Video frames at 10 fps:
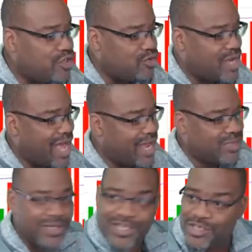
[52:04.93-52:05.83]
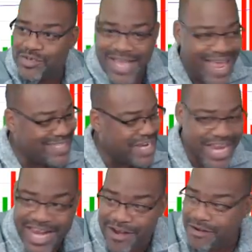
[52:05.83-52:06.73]
you guys because you guys are
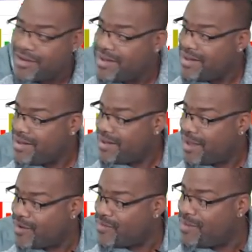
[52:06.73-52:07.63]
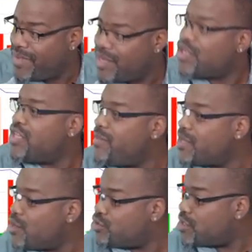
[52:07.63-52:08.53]
here. I don't want to make... Leave me
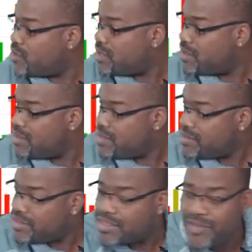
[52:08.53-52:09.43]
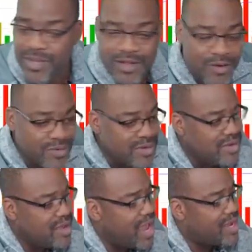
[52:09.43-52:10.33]
alone, Joey. Just leave me alone.
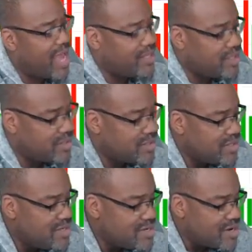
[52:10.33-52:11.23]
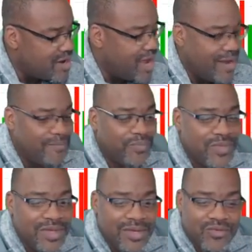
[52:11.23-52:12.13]
I got this. All right.
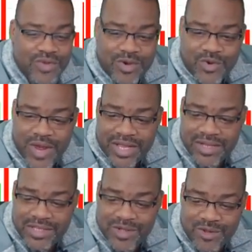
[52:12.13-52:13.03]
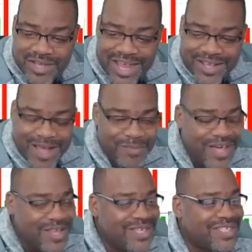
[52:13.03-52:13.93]
Real quick, let's go look at a
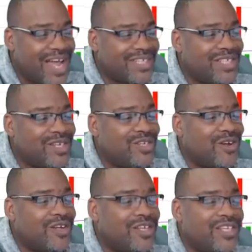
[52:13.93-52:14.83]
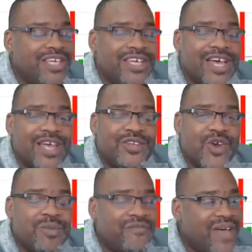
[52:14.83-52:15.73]
couple of other stocks that the, that the uh,
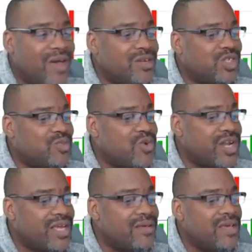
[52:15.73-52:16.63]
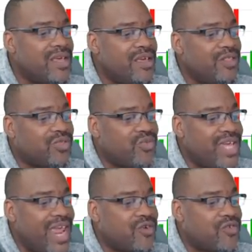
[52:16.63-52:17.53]
Derby found this morning.
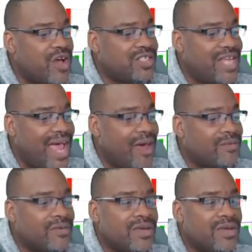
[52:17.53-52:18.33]
three eight cross down.